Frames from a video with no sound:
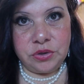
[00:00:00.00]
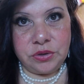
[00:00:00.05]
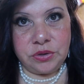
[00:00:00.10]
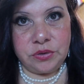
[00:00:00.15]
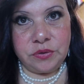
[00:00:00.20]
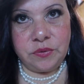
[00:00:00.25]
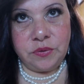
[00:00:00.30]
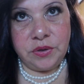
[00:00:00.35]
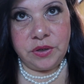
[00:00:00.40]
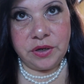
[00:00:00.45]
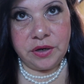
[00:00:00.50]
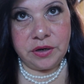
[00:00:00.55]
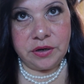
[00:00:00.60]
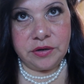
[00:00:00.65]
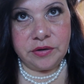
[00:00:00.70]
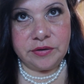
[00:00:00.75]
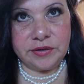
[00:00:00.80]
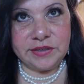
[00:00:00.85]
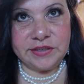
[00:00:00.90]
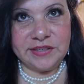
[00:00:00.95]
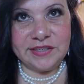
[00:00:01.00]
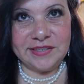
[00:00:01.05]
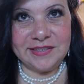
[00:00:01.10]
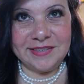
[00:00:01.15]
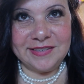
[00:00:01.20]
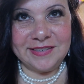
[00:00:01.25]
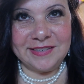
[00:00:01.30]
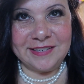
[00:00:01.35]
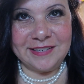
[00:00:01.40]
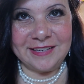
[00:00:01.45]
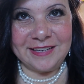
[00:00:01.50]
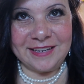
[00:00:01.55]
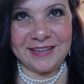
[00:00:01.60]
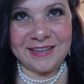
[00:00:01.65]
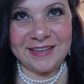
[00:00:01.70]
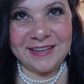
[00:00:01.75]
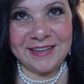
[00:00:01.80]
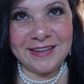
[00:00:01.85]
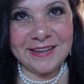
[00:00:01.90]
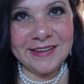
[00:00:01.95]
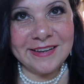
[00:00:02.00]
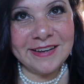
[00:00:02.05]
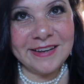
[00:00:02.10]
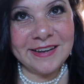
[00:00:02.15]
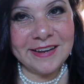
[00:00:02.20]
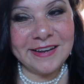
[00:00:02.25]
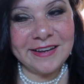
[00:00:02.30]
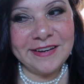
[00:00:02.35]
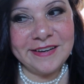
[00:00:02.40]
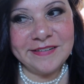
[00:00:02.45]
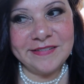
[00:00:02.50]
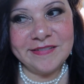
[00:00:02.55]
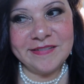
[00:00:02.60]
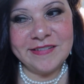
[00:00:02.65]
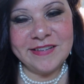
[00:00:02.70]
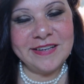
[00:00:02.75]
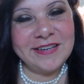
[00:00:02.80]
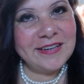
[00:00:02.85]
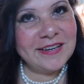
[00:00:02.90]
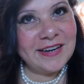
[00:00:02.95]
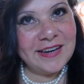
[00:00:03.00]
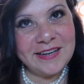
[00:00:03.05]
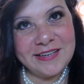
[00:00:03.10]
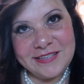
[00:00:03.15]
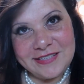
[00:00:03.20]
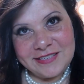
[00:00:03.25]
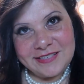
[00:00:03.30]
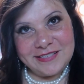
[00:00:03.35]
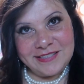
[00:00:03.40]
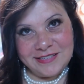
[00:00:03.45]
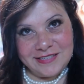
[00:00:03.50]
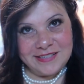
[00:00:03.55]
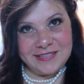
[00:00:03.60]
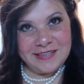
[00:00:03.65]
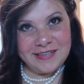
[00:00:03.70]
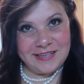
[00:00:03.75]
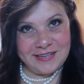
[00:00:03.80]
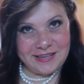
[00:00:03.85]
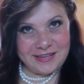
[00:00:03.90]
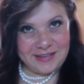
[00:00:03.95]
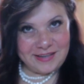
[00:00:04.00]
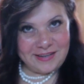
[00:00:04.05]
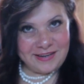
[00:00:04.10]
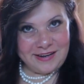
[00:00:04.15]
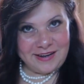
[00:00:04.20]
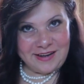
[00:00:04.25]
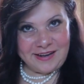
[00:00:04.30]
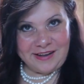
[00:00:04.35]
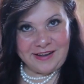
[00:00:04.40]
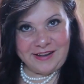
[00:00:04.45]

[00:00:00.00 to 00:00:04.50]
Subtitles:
Who we are going to see? I don't think I did.